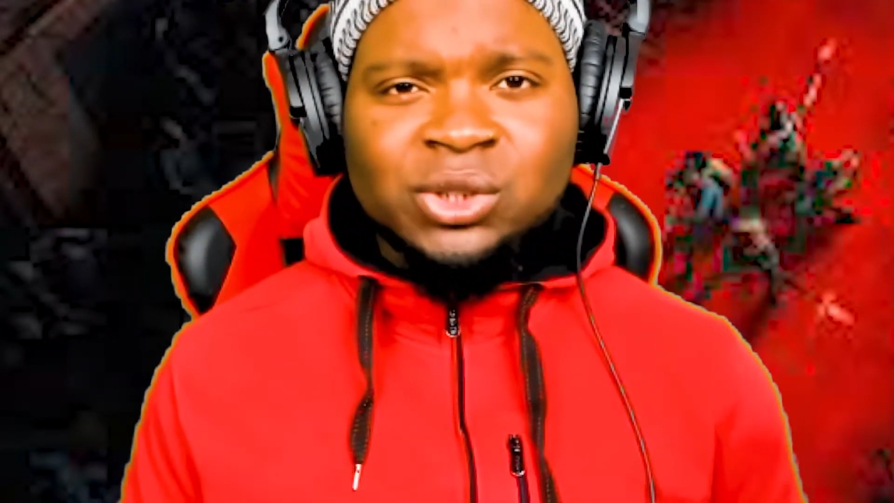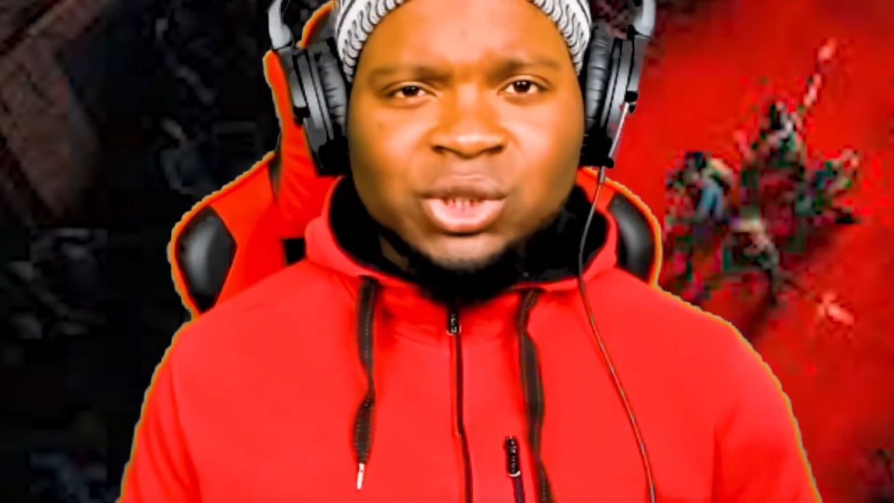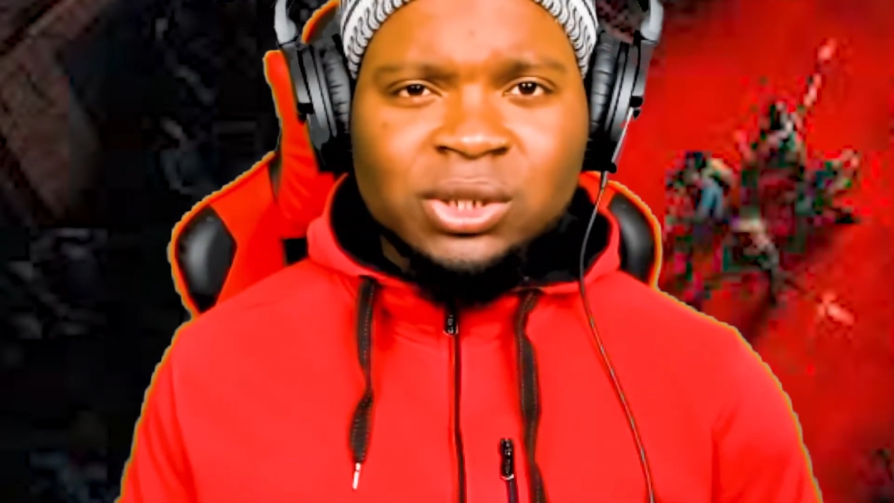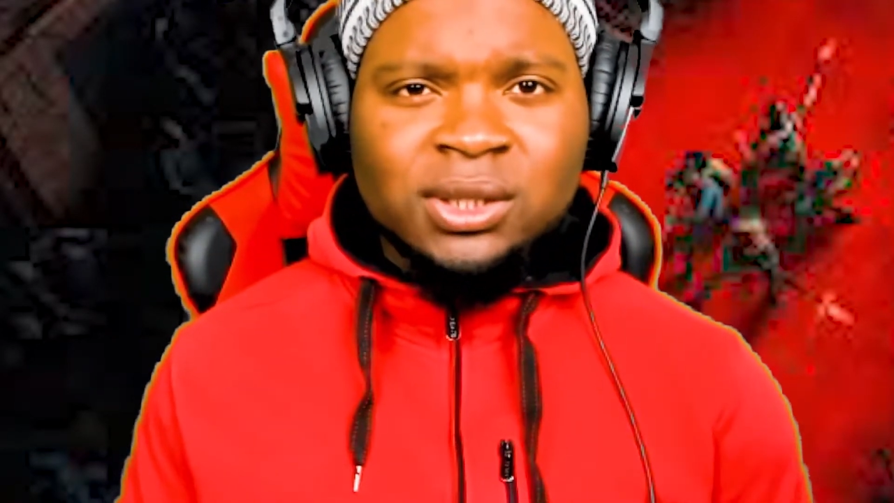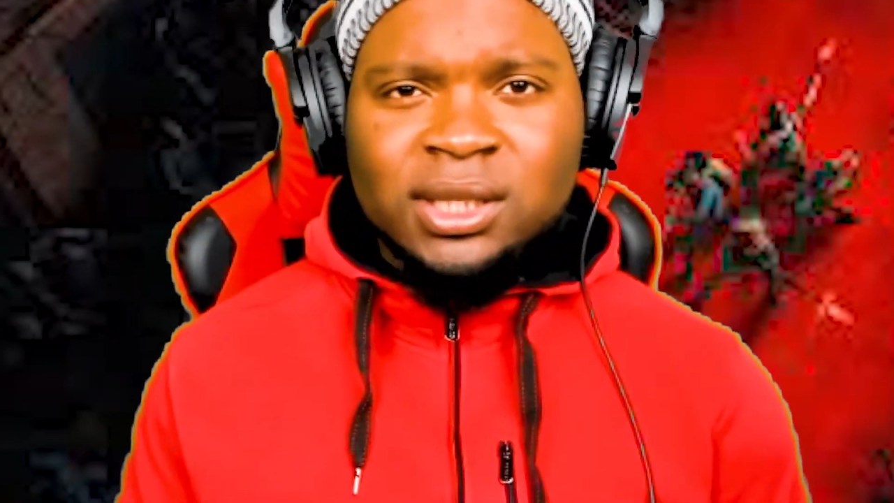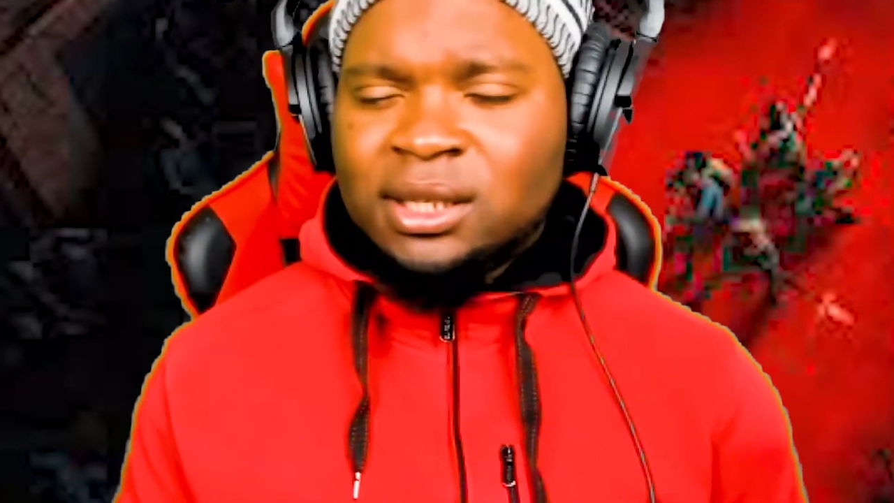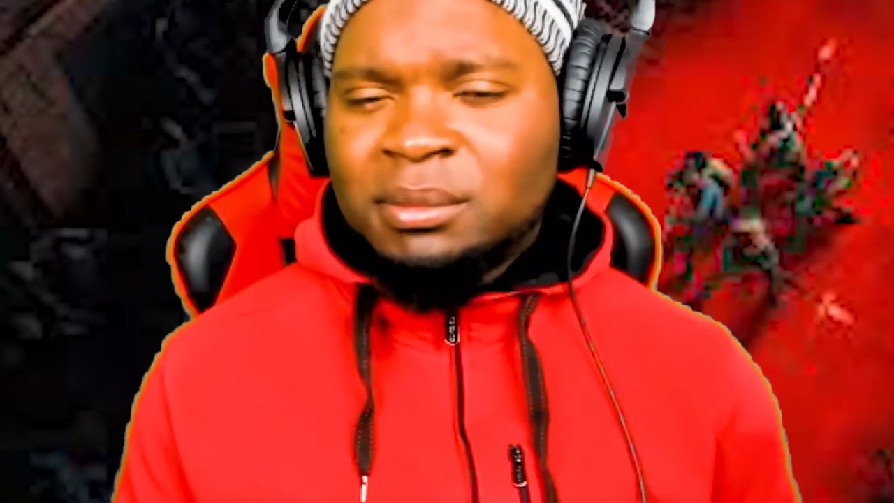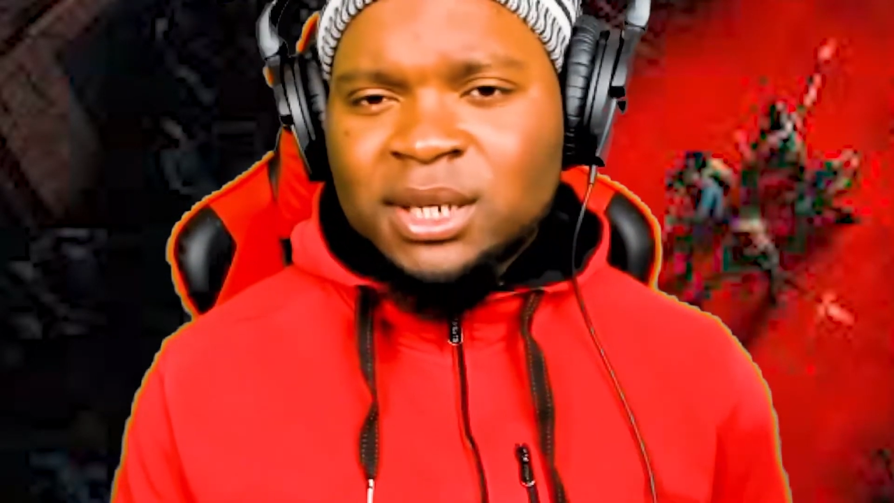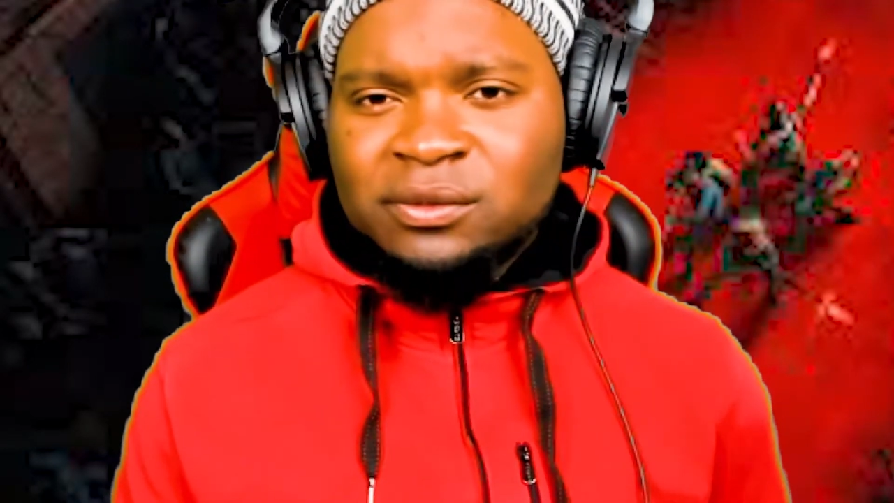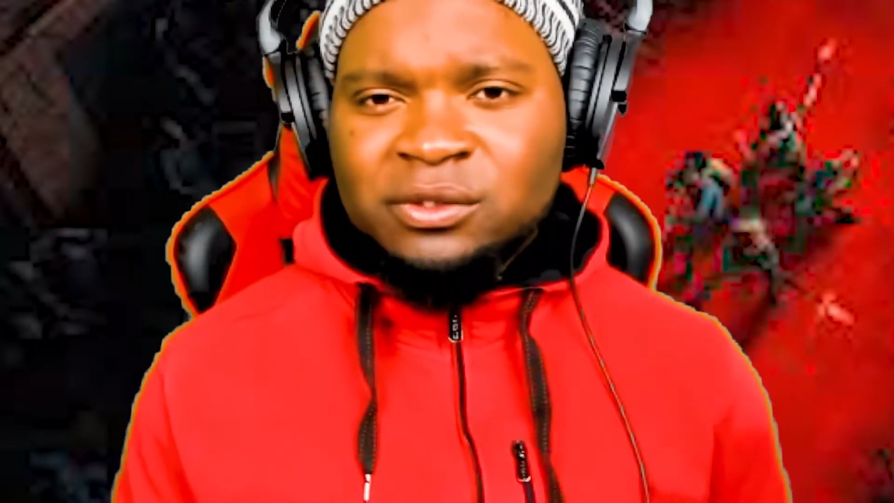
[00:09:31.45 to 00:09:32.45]
sure, take a
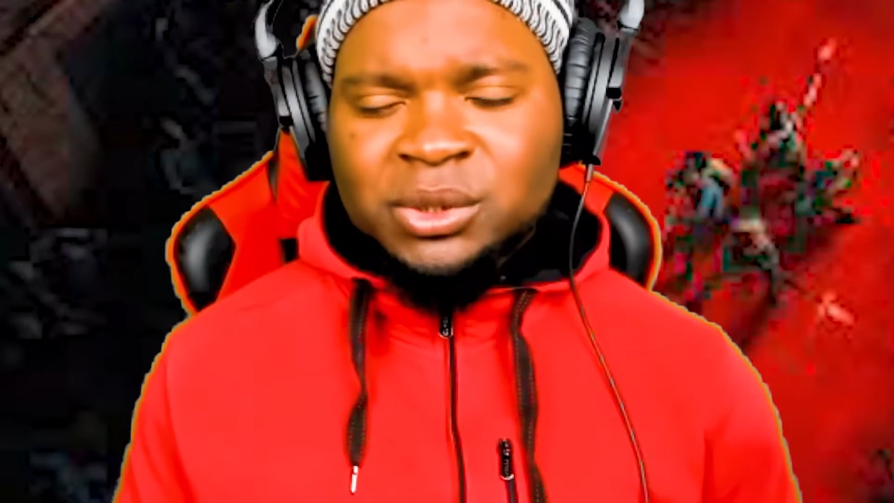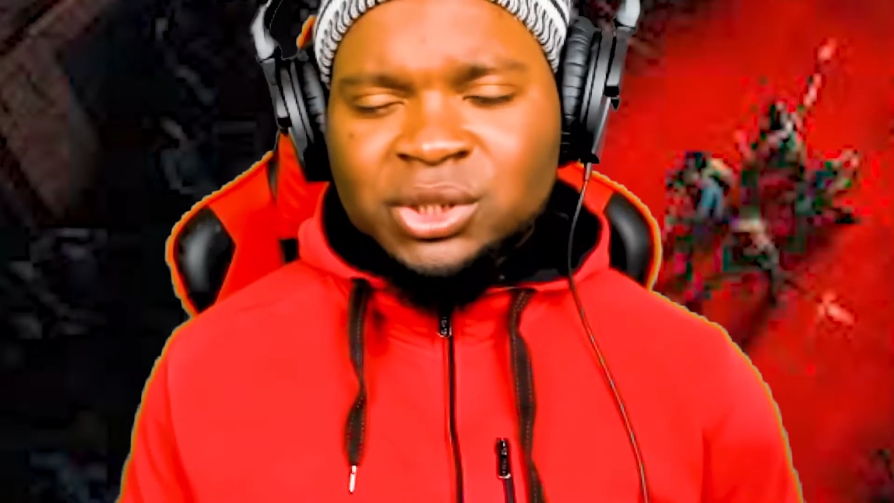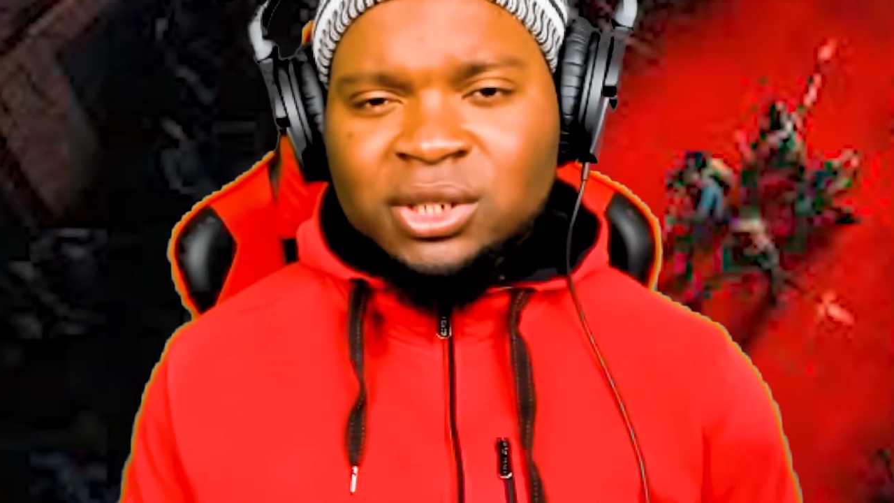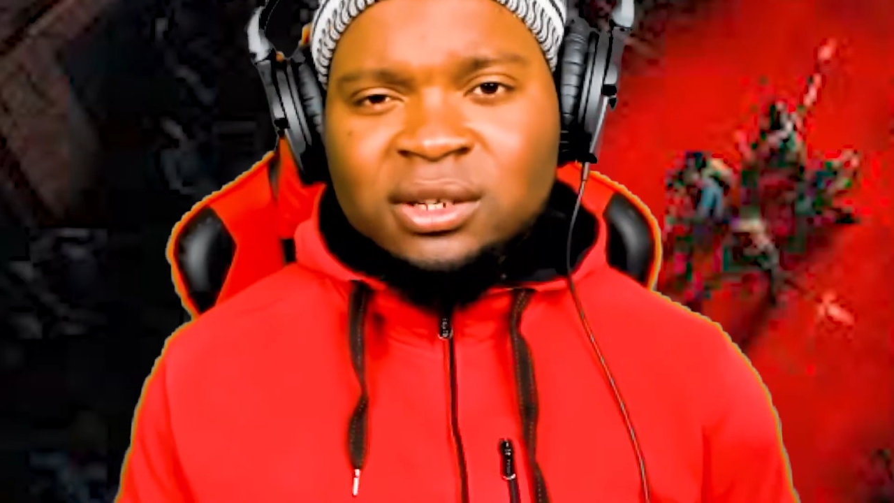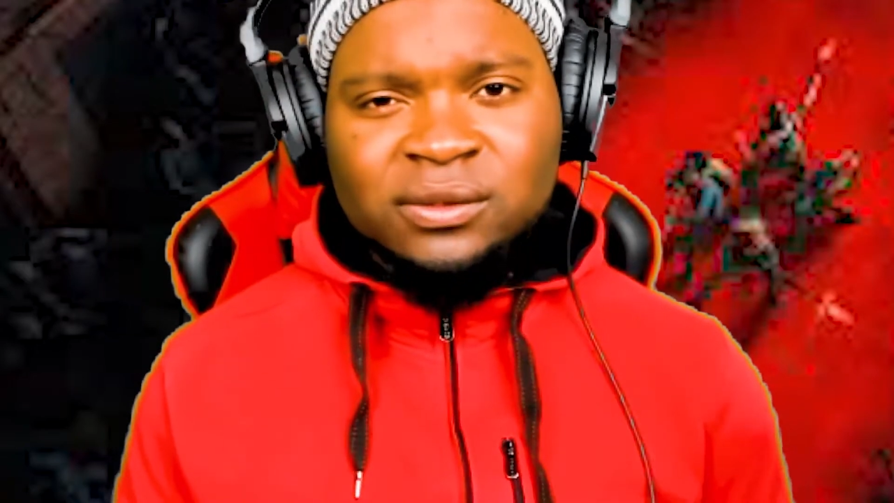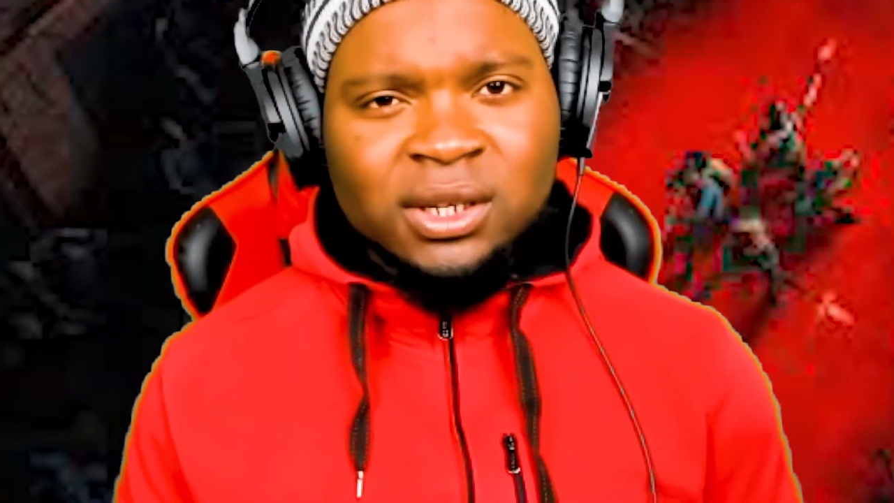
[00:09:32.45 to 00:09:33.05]
battery from the shop,